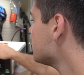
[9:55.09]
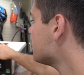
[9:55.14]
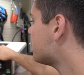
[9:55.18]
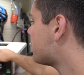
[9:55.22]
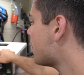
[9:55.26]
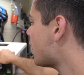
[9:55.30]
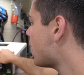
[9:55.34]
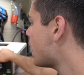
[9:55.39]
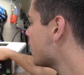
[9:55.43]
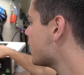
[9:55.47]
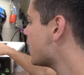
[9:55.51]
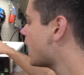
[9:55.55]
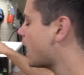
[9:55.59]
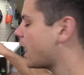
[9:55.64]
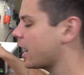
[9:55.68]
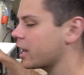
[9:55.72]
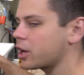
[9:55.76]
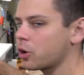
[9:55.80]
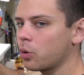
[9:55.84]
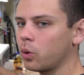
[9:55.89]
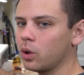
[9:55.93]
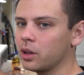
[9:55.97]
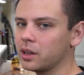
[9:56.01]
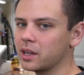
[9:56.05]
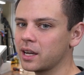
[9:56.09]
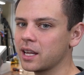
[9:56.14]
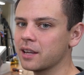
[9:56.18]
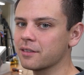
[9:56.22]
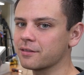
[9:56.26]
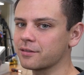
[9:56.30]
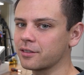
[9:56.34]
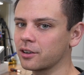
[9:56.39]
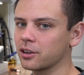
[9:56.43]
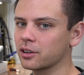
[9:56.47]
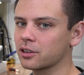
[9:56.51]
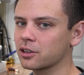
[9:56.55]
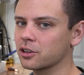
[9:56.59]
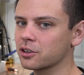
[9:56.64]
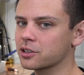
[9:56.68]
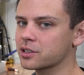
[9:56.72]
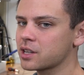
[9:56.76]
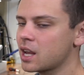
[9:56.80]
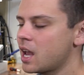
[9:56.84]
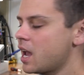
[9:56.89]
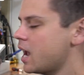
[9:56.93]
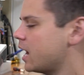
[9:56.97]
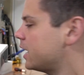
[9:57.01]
to buy high quality inverters,